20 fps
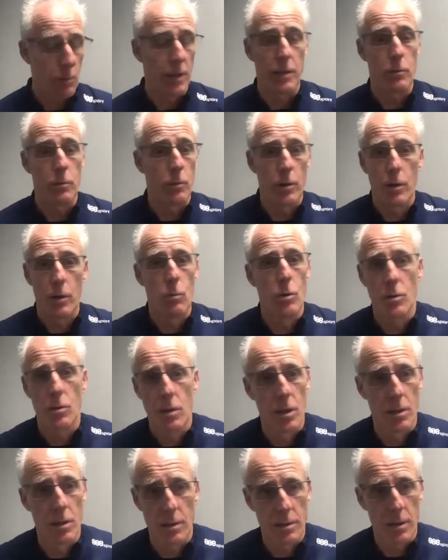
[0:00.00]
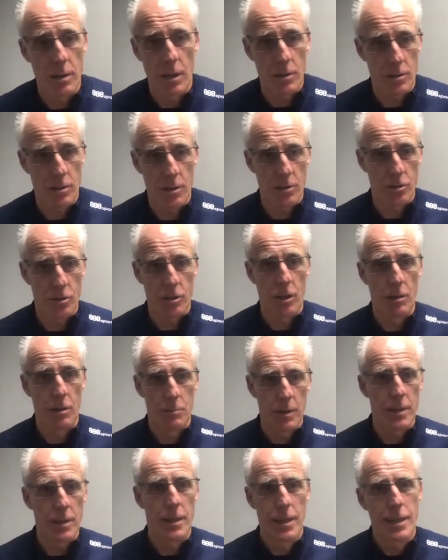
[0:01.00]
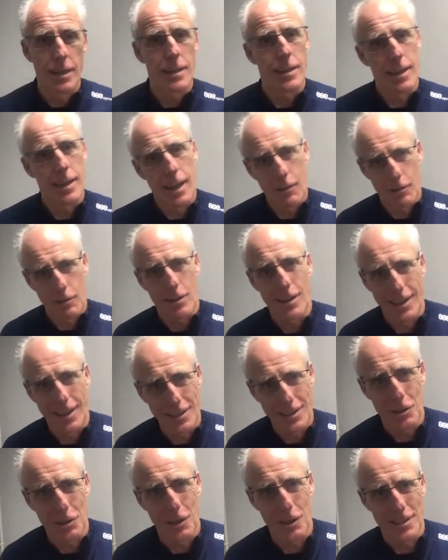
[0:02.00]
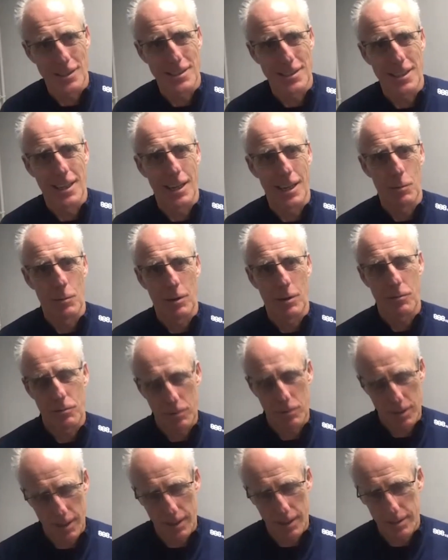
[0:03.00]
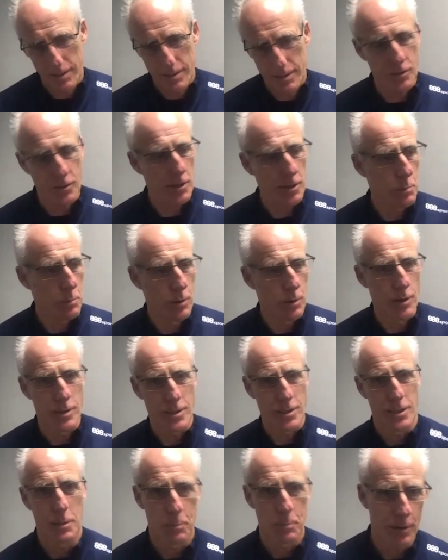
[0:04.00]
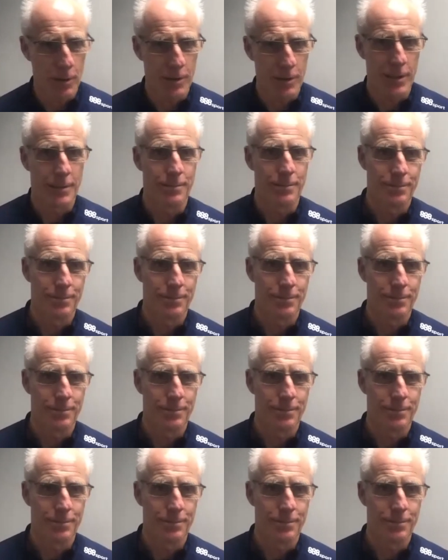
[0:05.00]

whether we'd have won or lost or drawn. But now they can enjoy the time off with that three points in the pocket.